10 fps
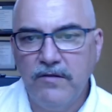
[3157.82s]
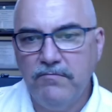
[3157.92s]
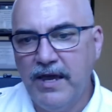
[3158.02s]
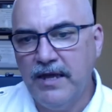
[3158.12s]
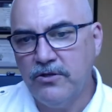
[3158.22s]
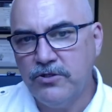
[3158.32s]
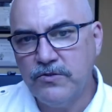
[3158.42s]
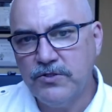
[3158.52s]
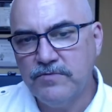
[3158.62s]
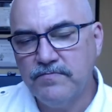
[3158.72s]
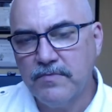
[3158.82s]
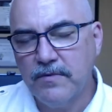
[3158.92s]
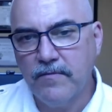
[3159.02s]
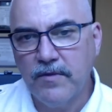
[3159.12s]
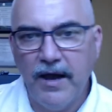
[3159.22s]
managers.
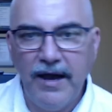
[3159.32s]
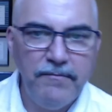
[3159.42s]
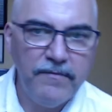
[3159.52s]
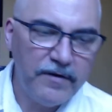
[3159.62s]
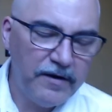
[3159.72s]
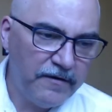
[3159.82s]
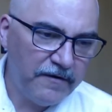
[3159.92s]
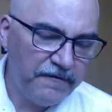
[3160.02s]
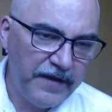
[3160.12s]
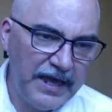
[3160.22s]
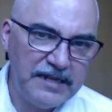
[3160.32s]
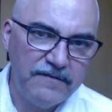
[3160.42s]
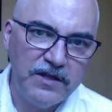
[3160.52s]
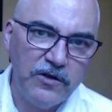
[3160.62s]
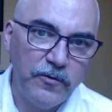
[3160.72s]
I'm a fan
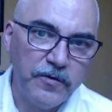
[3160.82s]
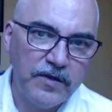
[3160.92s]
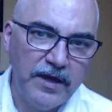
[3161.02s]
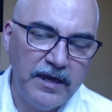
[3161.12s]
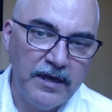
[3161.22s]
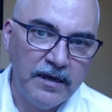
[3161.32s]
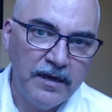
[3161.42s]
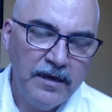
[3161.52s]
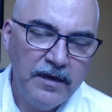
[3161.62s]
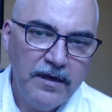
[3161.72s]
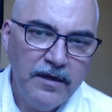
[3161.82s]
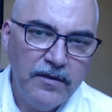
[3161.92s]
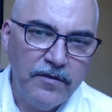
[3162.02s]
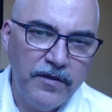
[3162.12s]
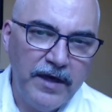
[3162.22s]
of the old saying
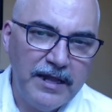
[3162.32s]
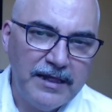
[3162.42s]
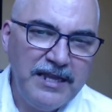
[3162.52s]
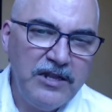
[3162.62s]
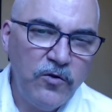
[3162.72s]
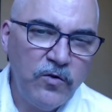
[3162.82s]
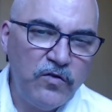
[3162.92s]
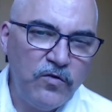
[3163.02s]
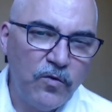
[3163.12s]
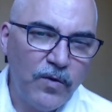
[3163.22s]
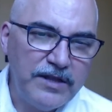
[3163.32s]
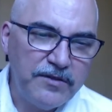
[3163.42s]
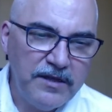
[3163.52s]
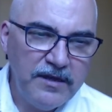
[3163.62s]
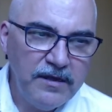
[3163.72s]
that leaders do the right
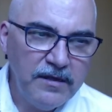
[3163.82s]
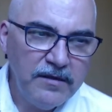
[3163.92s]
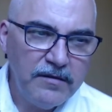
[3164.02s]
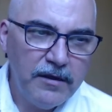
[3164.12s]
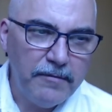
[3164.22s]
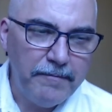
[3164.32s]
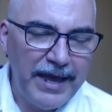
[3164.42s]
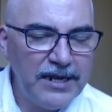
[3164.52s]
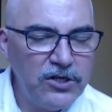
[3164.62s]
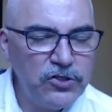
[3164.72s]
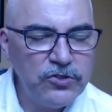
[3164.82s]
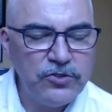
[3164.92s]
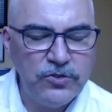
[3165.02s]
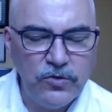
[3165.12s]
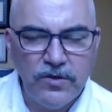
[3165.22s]
things, managers
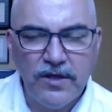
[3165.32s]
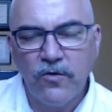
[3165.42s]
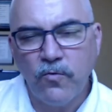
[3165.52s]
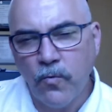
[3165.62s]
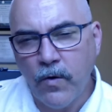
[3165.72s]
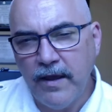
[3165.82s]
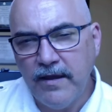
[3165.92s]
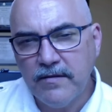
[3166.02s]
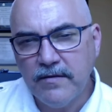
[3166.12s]
do things right.